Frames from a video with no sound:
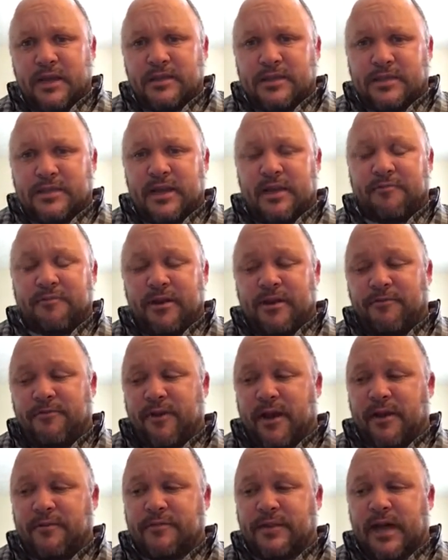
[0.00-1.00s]

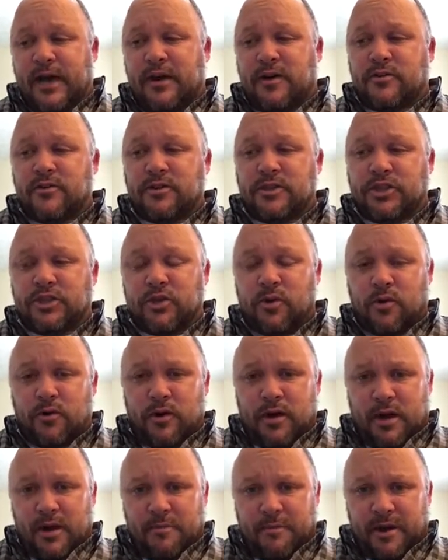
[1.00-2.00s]
$75
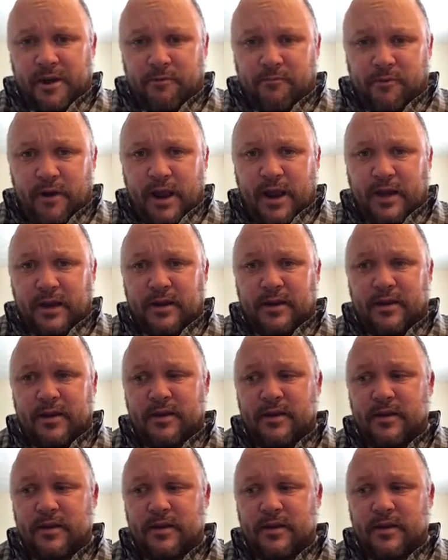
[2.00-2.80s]
short on my rent."